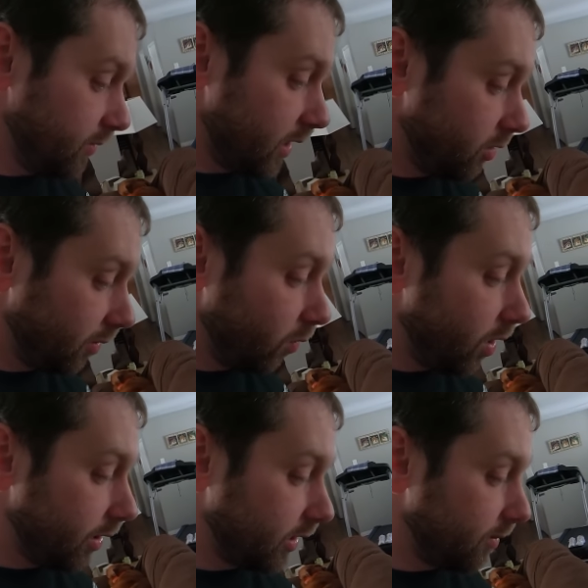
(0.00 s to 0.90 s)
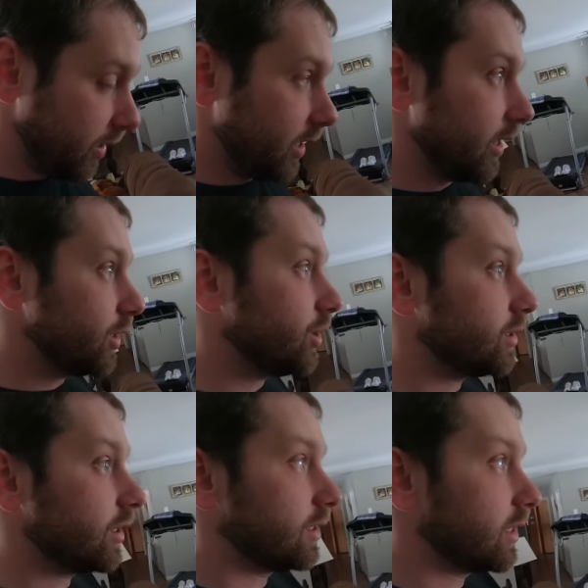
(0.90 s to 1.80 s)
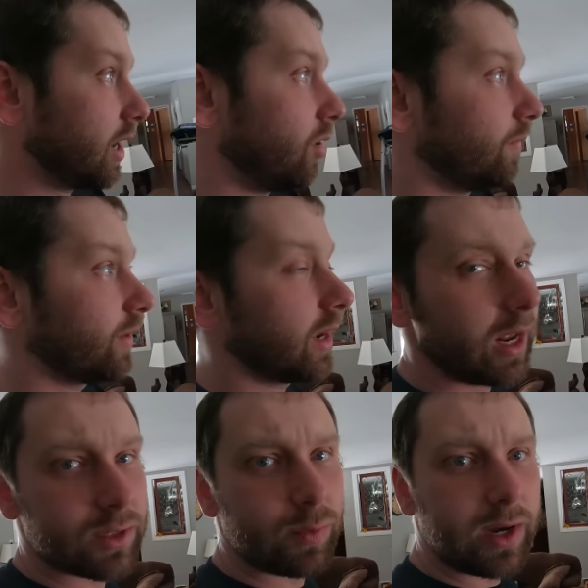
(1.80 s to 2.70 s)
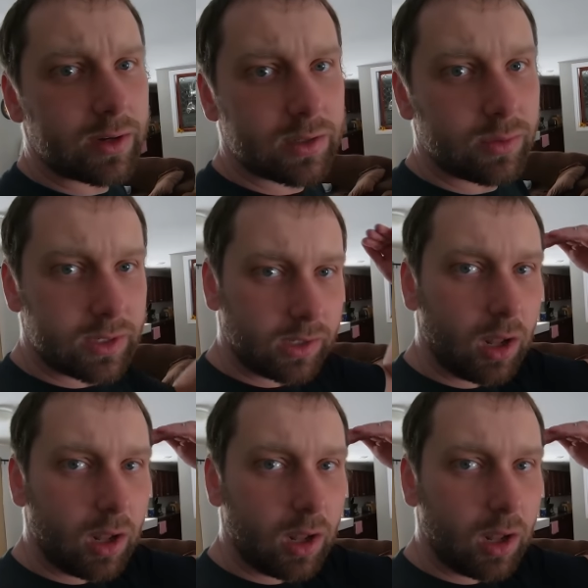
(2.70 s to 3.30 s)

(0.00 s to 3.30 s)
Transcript: we got no more water coming in and she's gonna stay home for the next week or so until